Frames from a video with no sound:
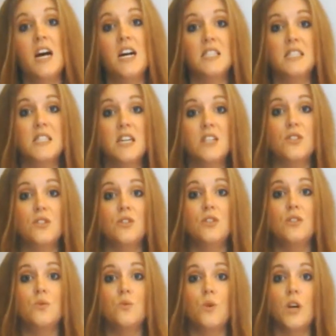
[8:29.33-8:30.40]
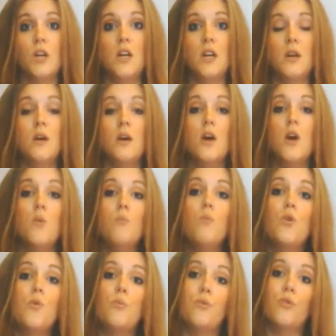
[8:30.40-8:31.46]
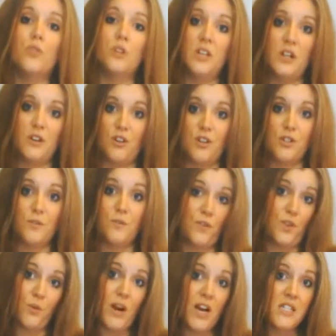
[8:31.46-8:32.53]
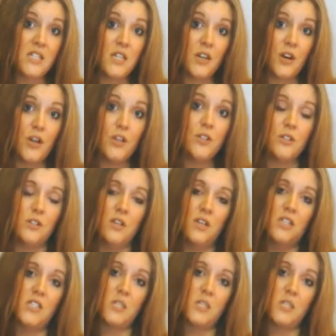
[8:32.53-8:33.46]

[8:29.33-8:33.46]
assessors working more broadly across a few RTOs,